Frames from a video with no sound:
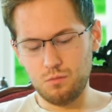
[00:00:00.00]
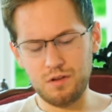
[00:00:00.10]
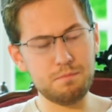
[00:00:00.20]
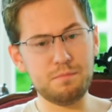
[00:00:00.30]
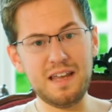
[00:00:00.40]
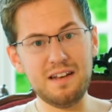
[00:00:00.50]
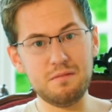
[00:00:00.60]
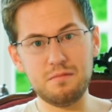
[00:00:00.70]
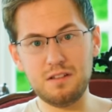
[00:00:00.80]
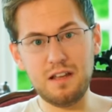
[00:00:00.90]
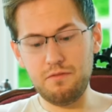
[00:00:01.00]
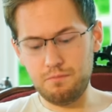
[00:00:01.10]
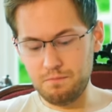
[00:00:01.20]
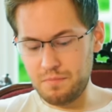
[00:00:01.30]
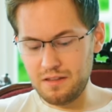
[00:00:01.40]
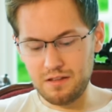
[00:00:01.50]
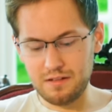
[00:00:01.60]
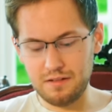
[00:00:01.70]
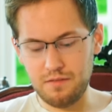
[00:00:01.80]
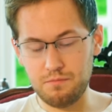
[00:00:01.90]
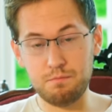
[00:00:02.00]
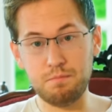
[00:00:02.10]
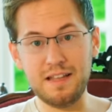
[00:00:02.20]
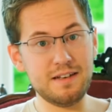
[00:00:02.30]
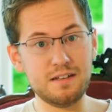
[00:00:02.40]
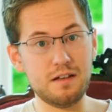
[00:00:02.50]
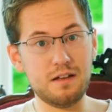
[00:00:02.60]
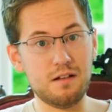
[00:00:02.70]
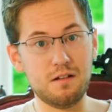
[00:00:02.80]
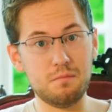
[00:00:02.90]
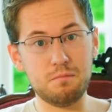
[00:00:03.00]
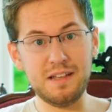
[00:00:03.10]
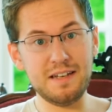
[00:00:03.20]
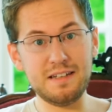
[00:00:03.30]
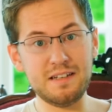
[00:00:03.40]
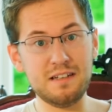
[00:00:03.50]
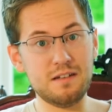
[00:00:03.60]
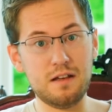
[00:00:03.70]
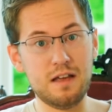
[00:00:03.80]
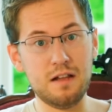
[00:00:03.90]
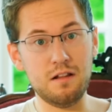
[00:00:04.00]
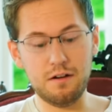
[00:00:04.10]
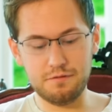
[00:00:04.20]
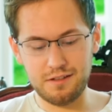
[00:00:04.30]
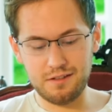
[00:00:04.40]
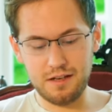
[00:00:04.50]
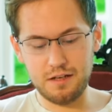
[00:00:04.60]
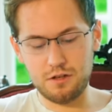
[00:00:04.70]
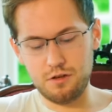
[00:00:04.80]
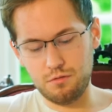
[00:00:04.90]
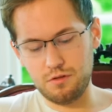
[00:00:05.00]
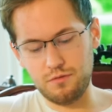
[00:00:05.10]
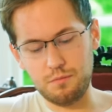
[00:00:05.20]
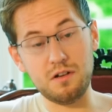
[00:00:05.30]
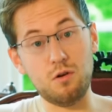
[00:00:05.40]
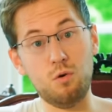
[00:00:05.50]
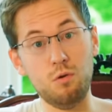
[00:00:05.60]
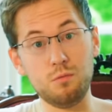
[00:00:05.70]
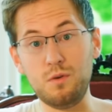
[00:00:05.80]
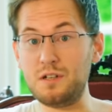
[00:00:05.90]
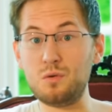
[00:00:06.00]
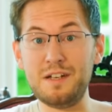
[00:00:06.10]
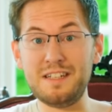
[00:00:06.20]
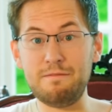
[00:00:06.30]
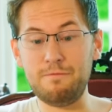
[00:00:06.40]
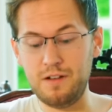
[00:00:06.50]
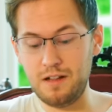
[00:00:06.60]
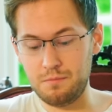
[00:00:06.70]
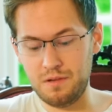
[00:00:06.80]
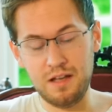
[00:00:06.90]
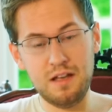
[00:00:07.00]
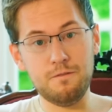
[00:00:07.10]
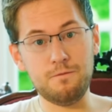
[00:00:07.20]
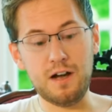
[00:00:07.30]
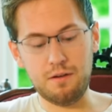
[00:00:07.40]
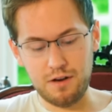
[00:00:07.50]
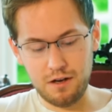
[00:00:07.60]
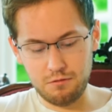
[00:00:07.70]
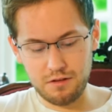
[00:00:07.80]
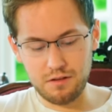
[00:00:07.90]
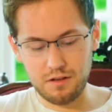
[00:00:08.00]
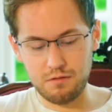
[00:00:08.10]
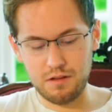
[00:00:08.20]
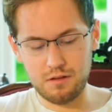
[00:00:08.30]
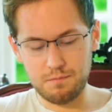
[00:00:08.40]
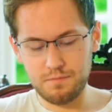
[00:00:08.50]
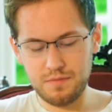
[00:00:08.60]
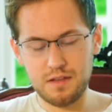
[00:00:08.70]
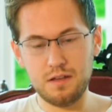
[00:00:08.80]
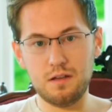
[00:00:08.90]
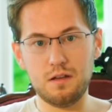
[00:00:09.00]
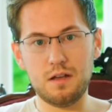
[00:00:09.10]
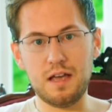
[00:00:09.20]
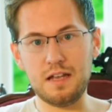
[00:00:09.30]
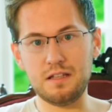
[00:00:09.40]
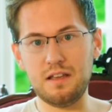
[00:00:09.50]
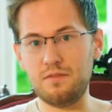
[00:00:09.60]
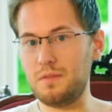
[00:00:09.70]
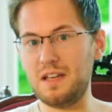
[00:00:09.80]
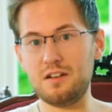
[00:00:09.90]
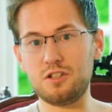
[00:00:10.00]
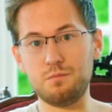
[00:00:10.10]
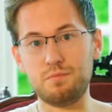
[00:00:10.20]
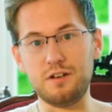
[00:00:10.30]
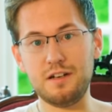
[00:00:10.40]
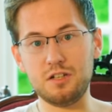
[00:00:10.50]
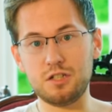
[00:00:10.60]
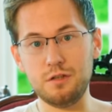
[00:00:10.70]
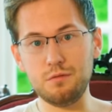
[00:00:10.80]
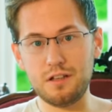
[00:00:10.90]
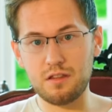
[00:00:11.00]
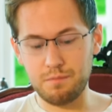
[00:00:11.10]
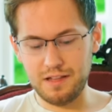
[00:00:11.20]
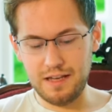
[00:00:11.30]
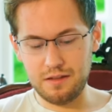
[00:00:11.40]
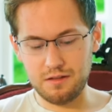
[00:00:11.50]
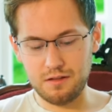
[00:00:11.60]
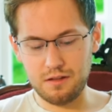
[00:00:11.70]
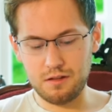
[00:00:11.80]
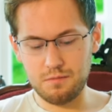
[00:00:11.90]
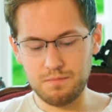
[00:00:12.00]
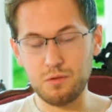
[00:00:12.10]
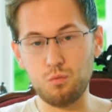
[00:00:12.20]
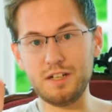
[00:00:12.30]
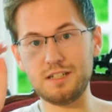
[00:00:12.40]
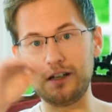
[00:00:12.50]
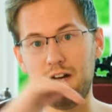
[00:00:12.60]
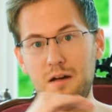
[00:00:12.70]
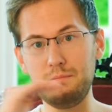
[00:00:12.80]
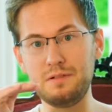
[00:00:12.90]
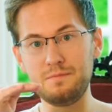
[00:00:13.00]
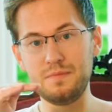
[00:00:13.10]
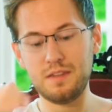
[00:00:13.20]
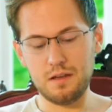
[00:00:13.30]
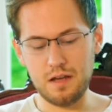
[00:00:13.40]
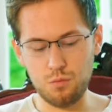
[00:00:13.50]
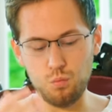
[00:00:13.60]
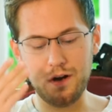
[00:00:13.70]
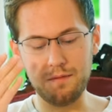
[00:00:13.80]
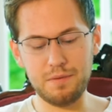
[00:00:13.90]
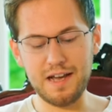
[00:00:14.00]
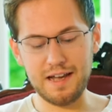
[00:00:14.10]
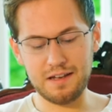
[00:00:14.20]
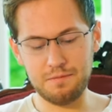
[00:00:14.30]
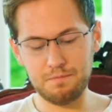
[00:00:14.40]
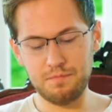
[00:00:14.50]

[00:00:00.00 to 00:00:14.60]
well, they've basically they've blend, blended in a lot of design cues from the old 120 film 500 series, and they've managed to put in two displays in this, one top and one back.